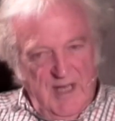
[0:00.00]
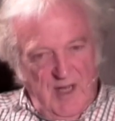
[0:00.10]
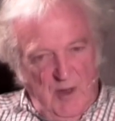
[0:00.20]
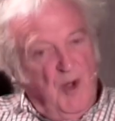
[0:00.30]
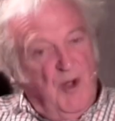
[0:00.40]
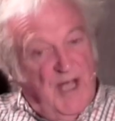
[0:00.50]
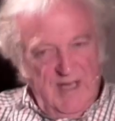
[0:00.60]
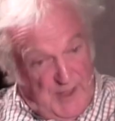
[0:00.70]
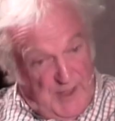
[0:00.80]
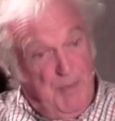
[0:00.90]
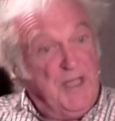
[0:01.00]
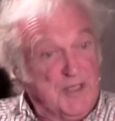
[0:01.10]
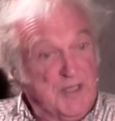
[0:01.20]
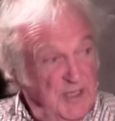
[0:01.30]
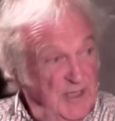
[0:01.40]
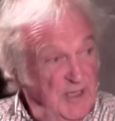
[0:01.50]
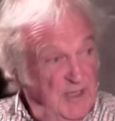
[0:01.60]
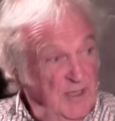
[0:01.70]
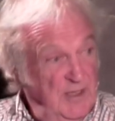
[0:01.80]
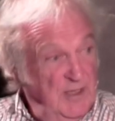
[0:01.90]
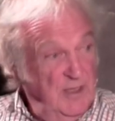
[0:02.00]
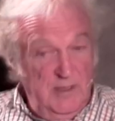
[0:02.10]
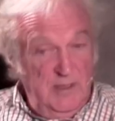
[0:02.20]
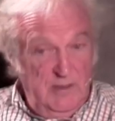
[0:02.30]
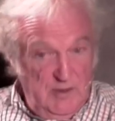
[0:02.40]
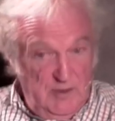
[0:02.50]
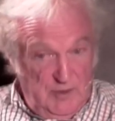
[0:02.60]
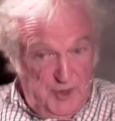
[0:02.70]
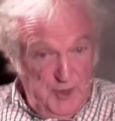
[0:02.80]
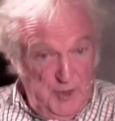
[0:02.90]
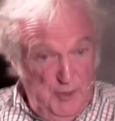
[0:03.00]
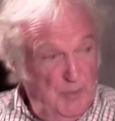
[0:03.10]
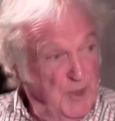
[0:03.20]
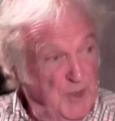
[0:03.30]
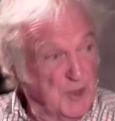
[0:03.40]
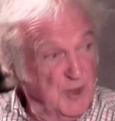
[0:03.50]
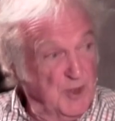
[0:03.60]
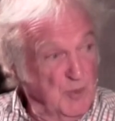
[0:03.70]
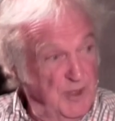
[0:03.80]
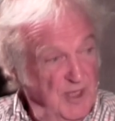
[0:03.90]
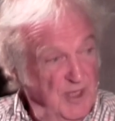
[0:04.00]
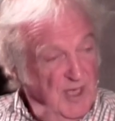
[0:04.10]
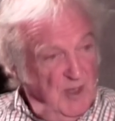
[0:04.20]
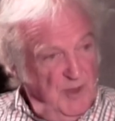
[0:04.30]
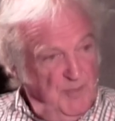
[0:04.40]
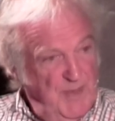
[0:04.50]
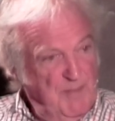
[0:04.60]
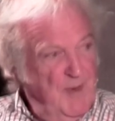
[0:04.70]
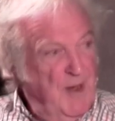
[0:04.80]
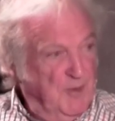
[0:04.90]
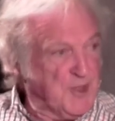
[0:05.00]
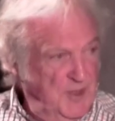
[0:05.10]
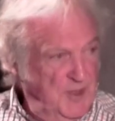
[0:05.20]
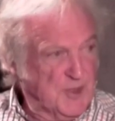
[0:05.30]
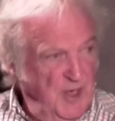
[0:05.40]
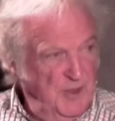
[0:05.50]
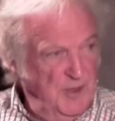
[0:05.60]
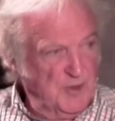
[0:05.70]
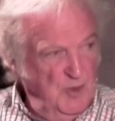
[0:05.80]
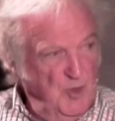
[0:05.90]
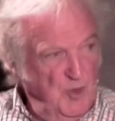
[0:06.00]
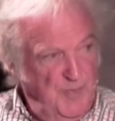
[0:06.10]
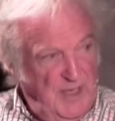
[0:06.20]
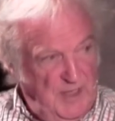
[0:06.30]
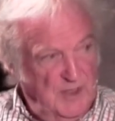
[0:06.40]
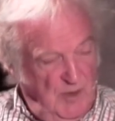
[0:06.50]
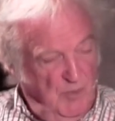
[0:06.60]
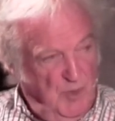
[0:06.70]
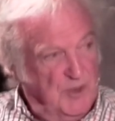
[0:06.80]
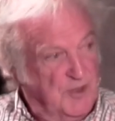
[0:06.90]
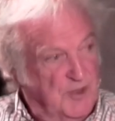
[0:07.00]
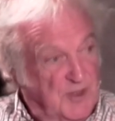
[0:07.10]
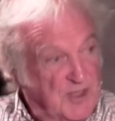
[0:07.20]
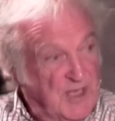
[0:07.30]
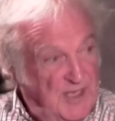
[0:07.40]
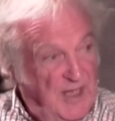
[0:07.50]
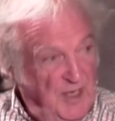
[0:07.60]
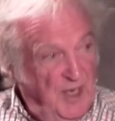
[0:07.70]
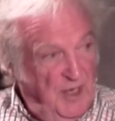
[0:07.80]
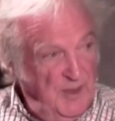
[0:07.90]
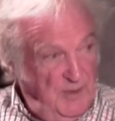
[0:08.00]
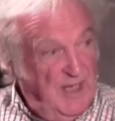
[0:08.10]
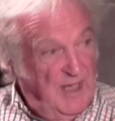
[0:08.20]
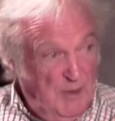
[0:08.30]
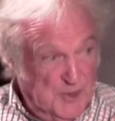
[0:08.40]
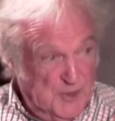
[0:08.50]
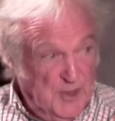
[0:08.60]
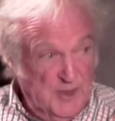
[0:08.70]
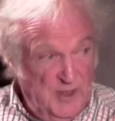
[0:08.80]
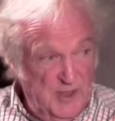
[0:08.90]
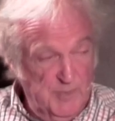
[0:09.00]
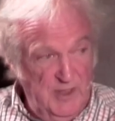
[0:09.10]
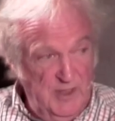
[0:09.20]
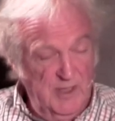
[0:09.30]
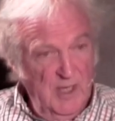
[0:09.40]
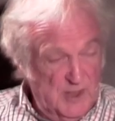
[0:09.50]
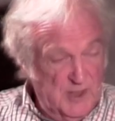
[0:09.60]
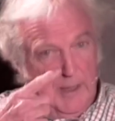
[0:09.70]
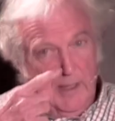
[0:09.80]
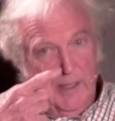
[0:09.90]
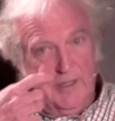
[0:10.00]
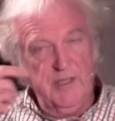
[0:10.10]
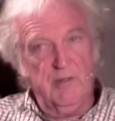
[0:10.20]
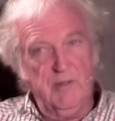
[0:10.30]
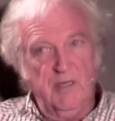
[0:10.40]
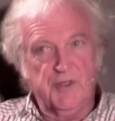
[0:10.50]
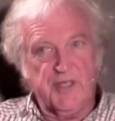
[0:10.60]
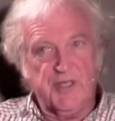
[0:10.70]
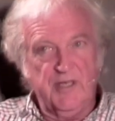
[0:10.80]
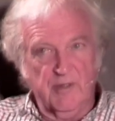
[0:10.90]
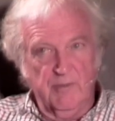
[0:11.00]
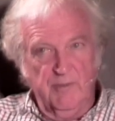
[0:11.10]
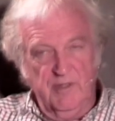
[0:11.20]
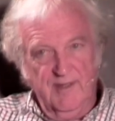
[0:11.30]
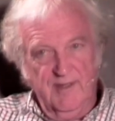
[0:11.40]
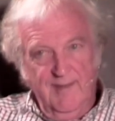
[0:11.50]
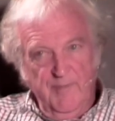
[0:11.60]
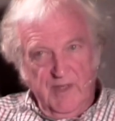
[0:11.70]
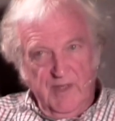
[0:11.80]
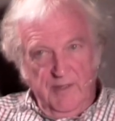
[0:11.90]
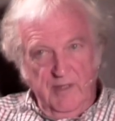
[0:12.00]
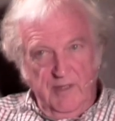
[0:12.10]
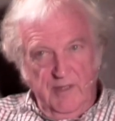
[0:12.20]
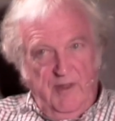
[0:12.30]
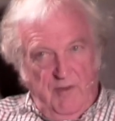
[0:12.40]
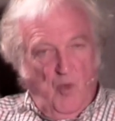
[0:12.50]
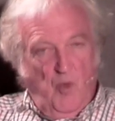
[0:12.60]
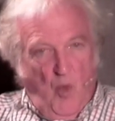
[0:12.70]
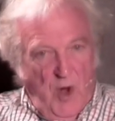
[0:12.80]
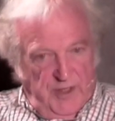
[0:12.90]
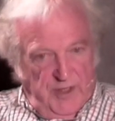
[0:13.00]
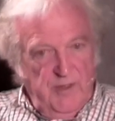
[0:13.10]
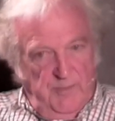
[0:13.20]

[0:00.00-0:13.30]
Although I have debated in Christian Union missions with people from outside science who would take that line, outside science mainly. And I think I would say to them that one,